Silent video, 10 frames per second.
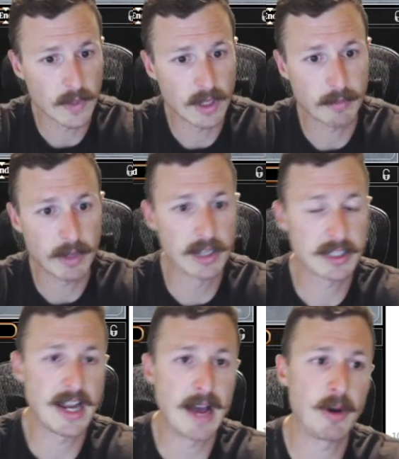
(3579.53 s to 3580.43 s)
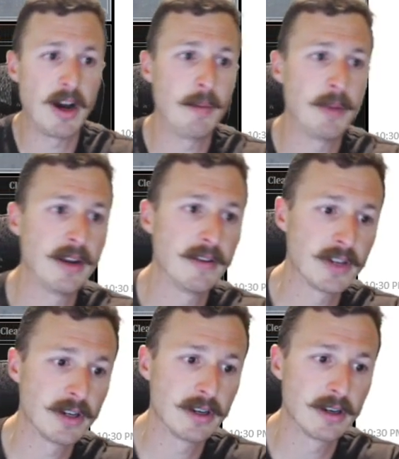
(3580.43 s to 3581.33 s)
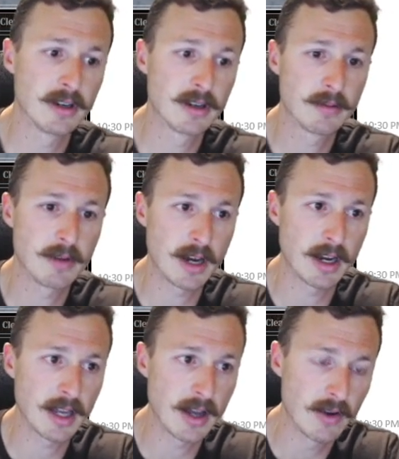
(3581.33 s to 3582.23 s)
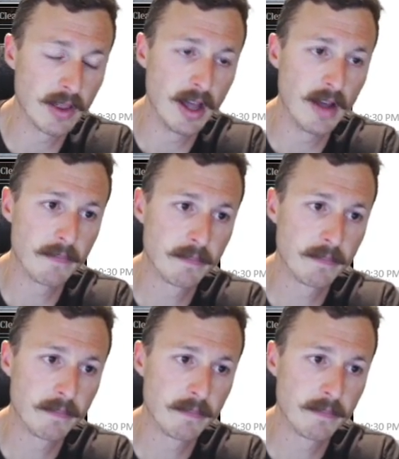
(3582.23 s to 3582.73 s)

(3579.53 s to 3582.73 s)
I'm gonna snap op end of turn. Not gonna counter that.